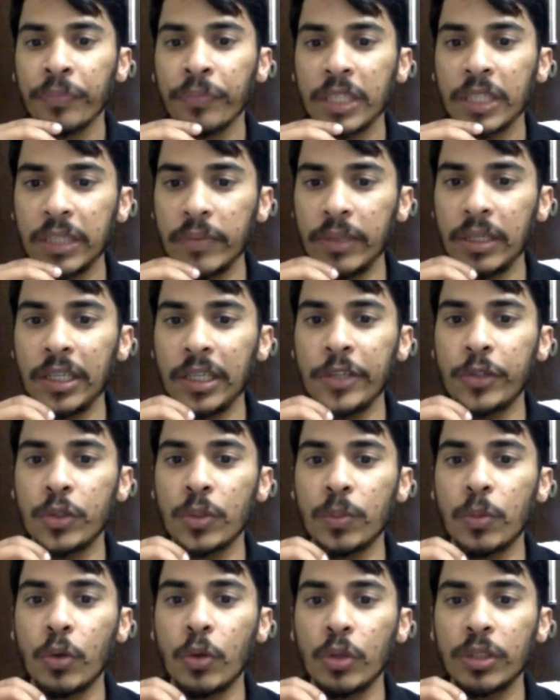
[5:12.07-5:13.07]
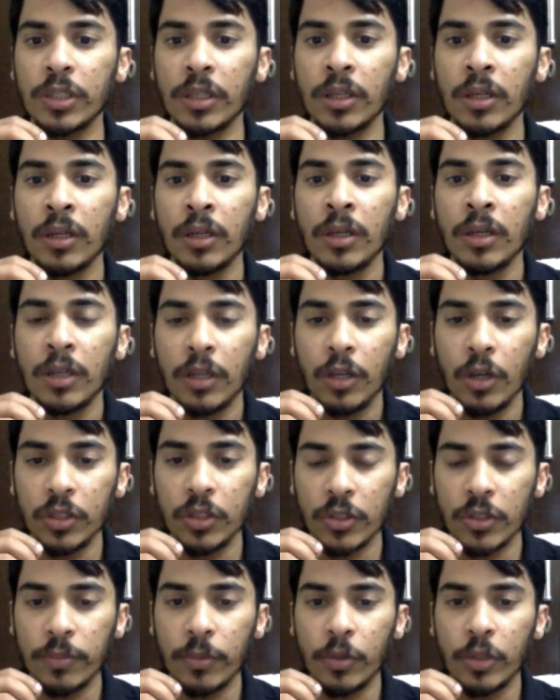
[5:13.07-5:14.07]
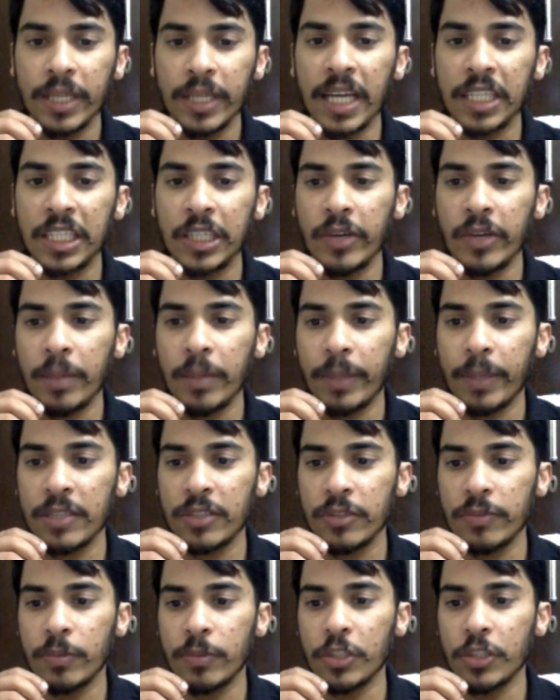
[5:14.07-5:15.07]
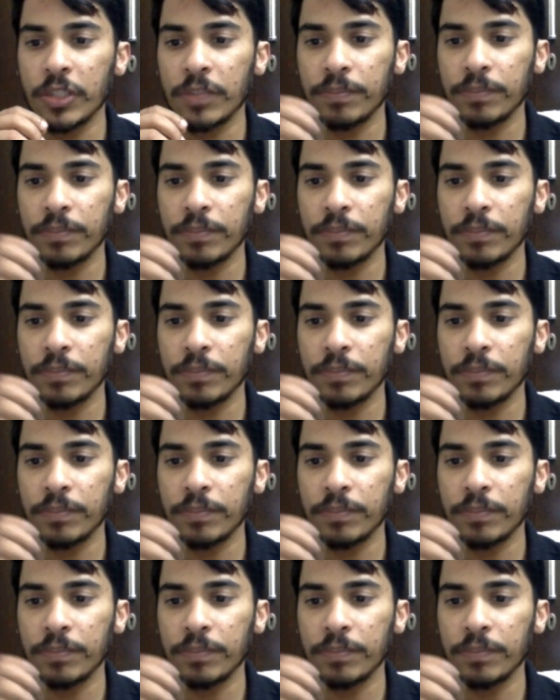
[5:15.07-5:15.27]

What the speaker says: It will lead to both loss of both active and passive motion.